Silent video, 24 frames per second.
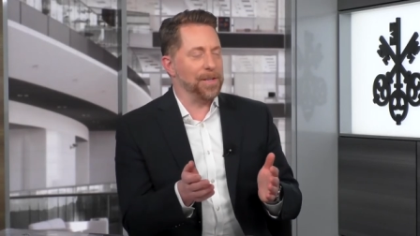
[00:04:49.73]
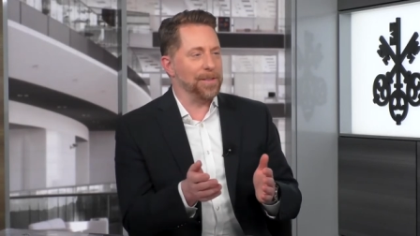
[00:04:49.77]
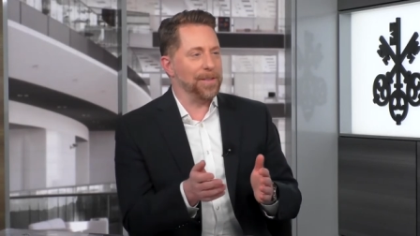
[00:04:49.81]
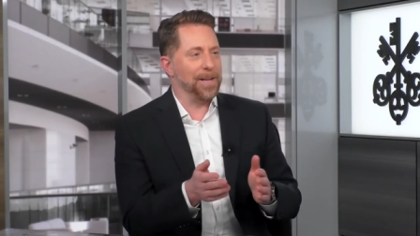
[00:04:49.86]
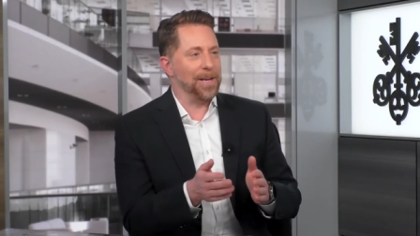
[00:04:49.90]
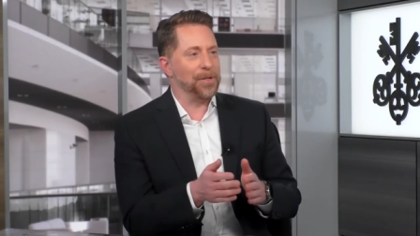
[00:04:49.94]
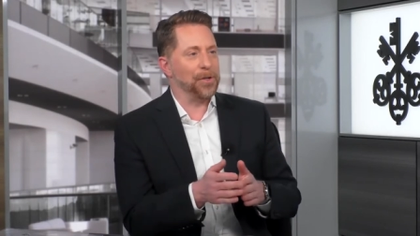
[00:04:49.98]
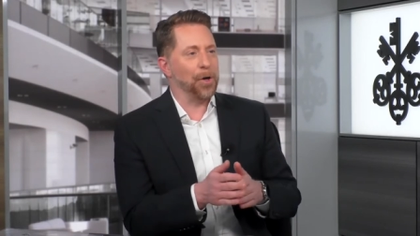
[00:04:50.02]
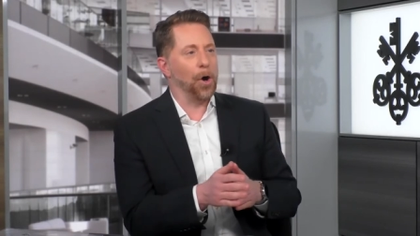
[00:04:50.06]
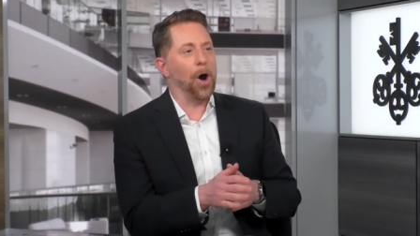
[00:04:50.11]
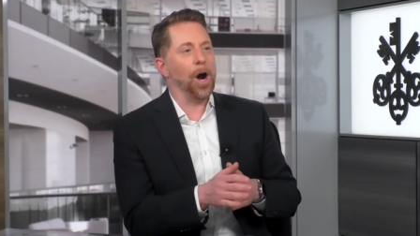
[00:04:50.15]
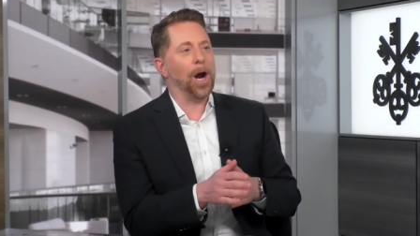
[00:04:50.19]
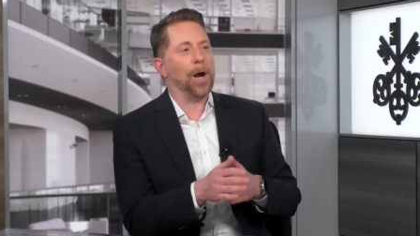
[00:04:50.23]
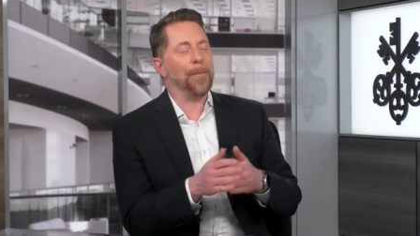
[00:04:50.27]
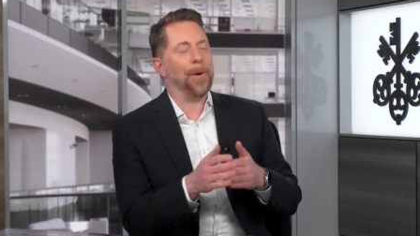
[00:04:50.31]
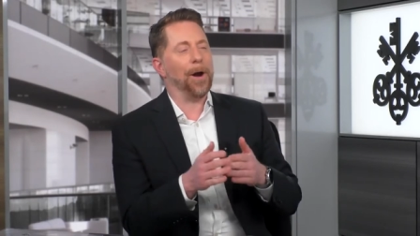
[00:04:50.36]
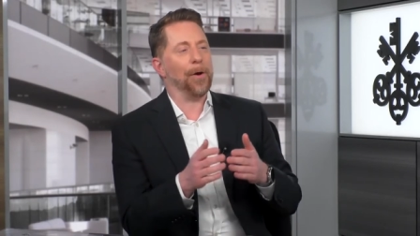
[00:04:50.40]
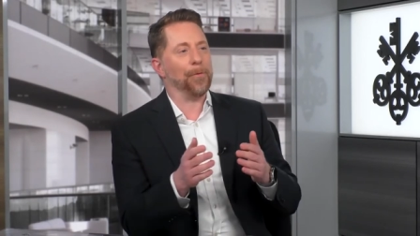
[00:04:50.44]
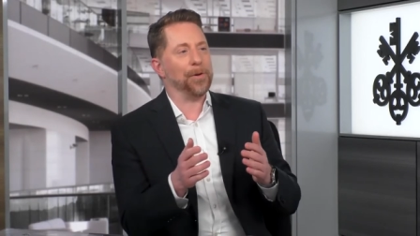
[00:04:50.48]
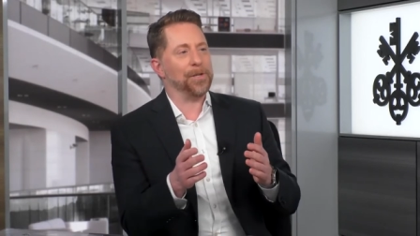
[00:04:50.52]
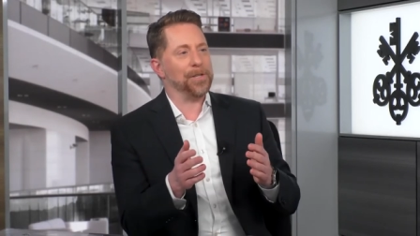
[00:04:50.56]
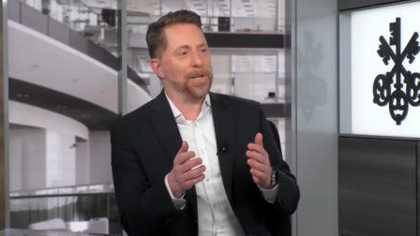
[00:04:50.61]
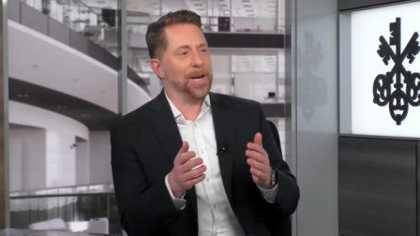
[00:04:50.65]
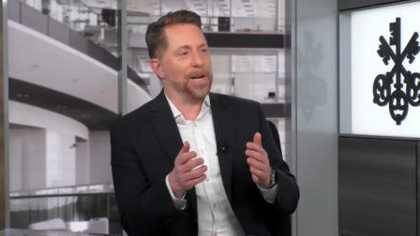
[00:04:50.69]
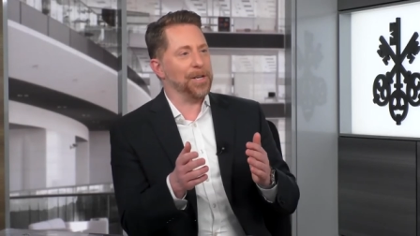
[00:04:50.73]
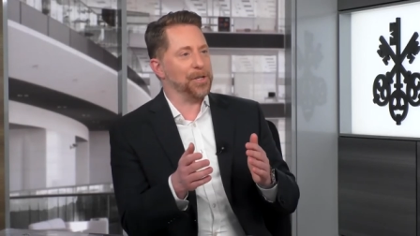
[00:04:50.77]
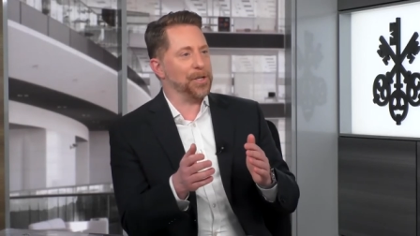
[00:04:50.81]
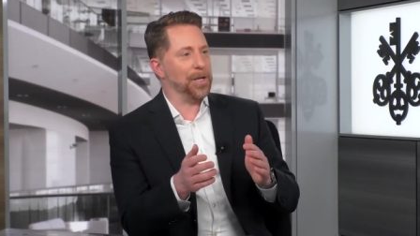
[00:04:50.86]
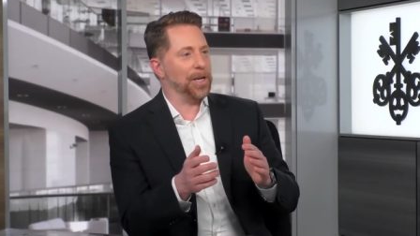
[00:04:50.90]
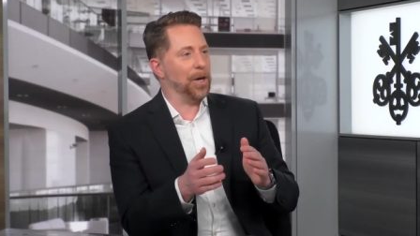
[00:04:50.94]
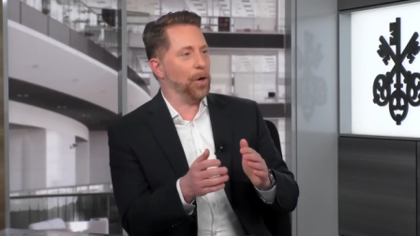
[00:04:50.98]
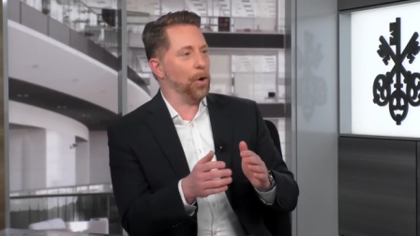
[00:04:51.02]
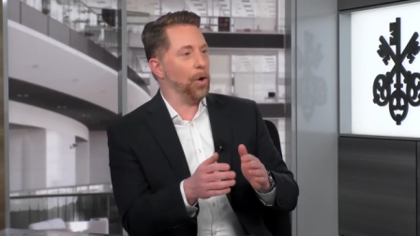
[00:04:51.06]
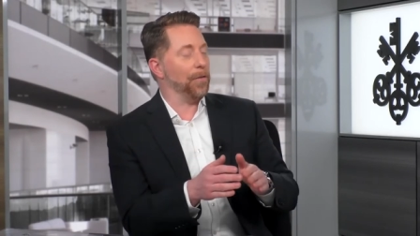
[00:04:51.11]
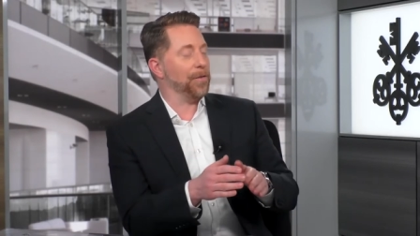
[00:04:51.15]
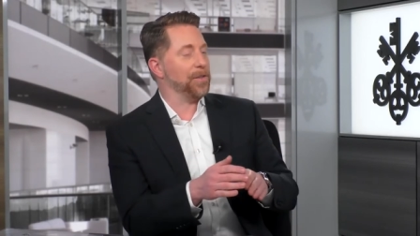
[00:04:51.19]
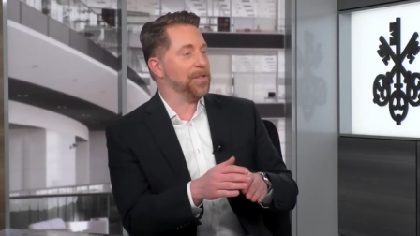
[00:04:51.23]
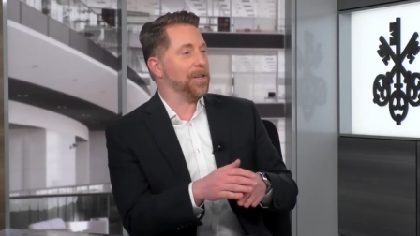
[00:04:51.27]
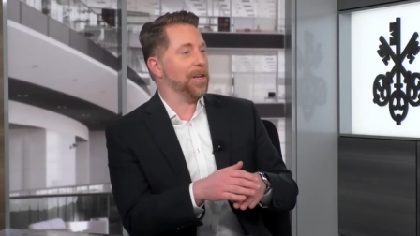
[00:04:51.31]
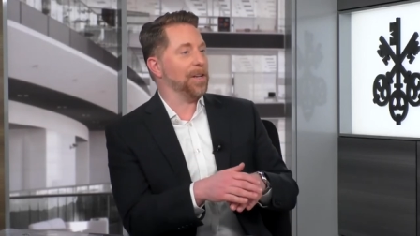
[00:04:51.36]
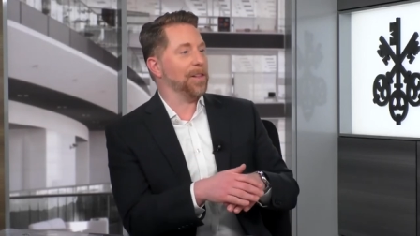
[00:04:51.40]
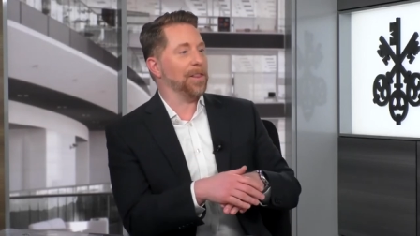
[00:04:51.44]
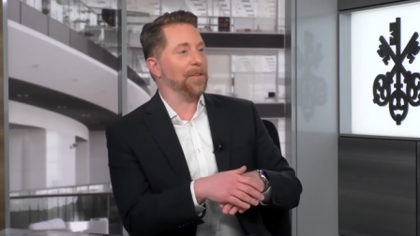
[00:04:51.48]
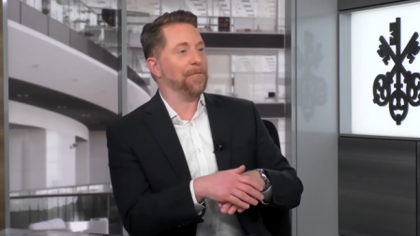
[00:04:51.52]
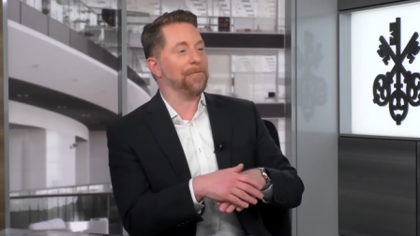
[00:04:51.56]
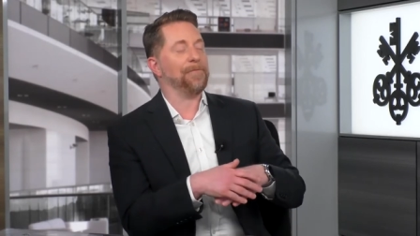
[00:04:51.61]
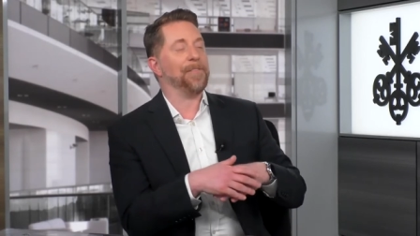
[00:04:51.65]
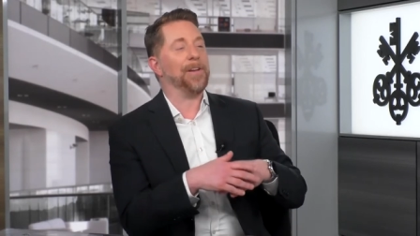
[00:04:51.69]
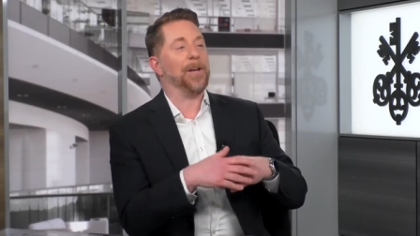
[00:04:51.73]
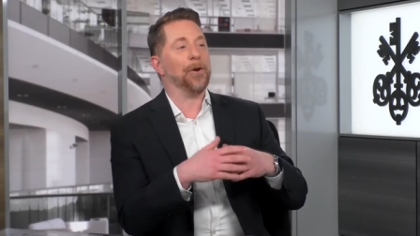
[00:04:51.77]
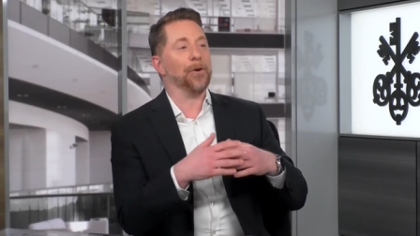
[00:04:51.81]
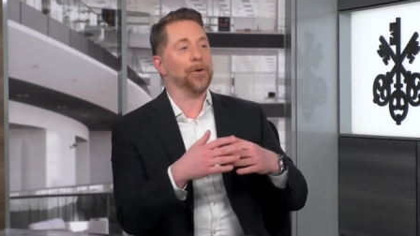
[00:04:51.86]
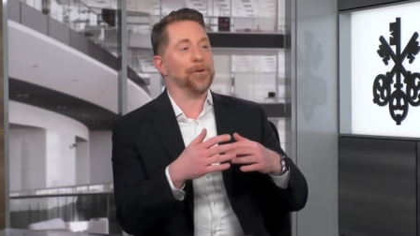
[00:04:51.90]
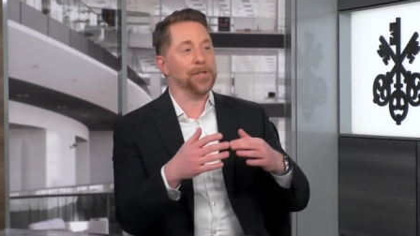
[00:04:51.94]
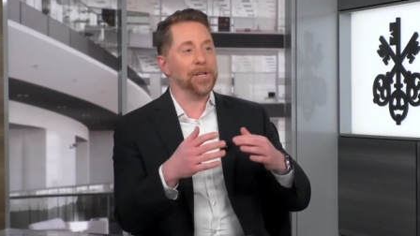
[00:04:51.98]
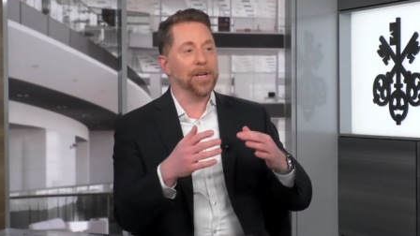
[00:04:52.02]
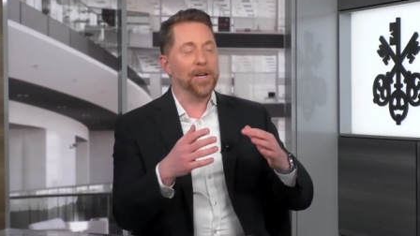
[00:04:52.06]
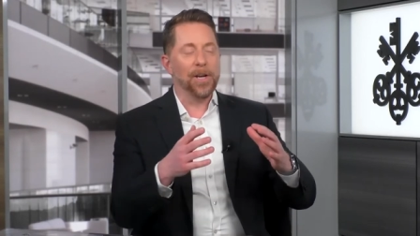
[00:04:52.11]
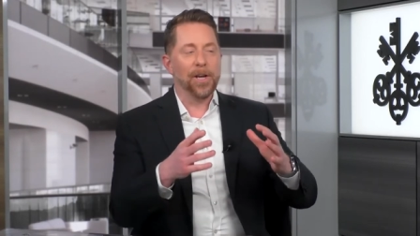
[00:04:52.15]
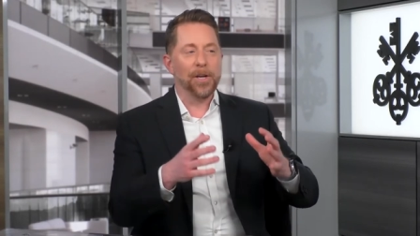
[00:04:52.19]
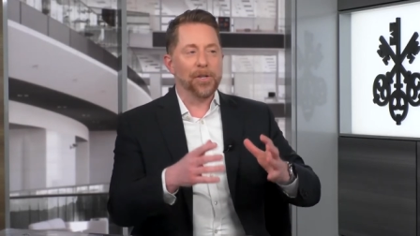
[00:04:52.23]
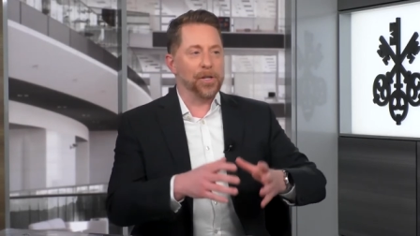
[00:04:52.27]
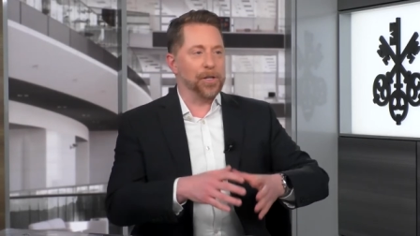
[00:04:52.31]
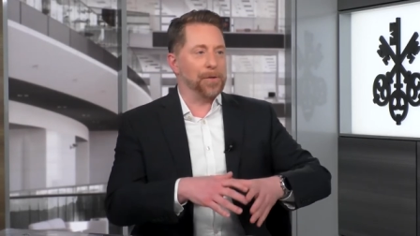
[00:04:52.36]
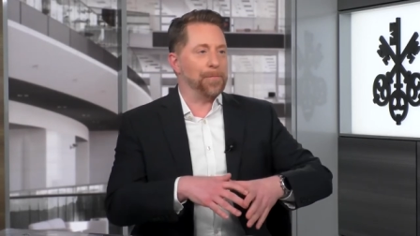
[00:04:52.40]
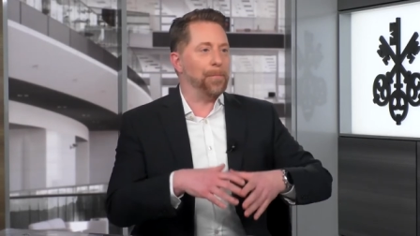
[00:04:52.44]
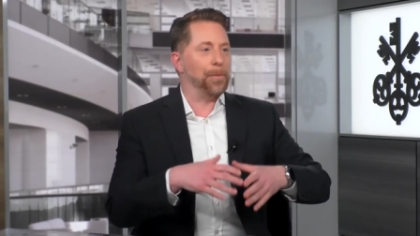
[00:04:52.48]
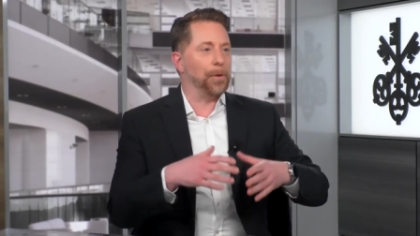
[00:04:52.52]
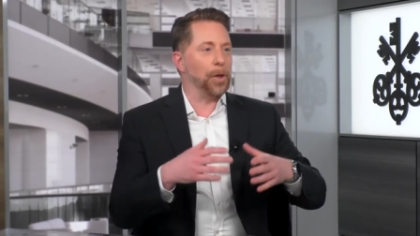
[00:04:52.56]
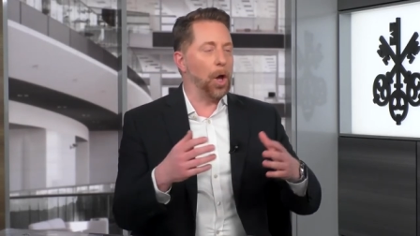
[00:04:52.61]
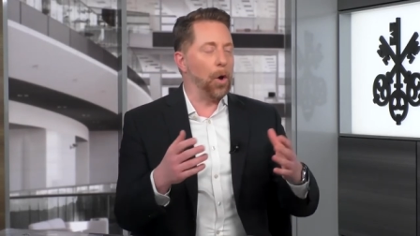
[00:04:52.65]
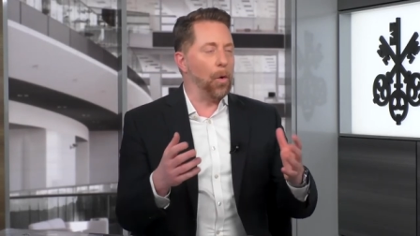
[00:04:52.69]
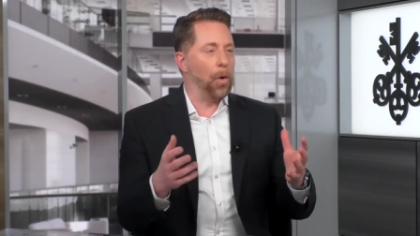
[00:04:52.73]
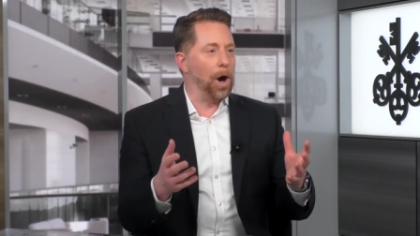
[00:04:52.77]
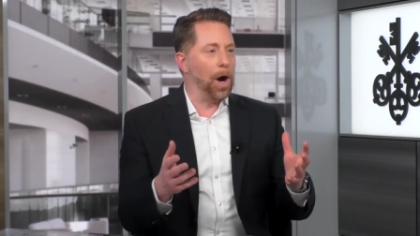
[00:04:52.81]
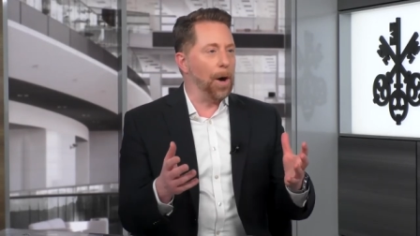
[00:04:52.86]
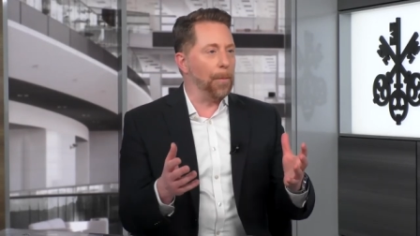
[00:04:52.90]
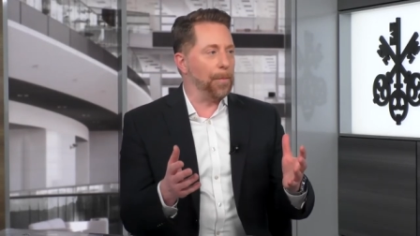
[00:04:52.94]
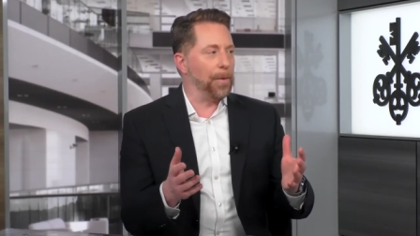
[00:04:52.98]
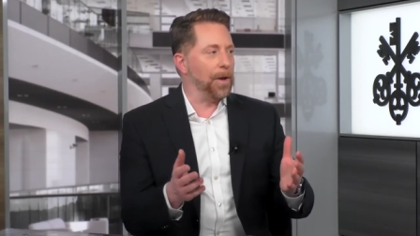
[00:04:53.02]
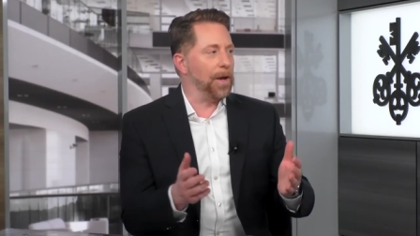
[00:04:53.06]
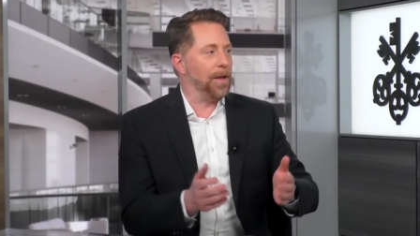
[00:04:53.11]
They talk about recession, and all of a sudden the fears just blow up.